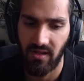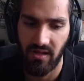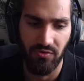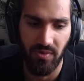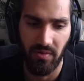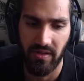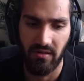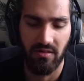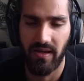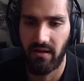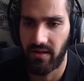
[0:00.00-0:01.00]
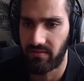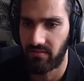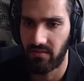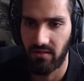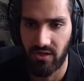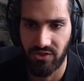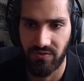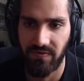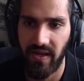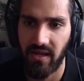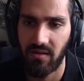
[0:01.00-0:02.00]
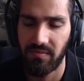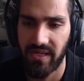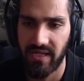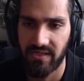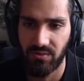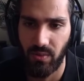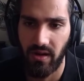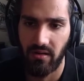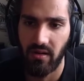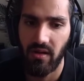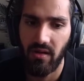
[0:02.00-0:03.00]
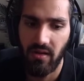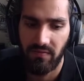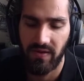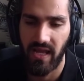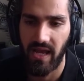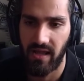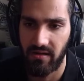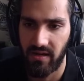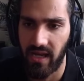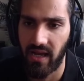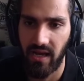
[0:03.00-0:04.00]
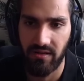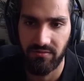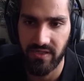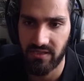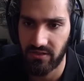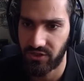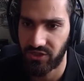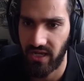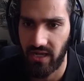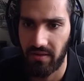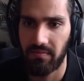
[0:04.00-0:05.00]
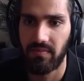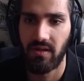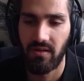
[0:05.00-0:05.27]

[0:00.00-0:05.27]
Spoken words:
you've probably heard about at the larger FANG companies, where we had an AI research team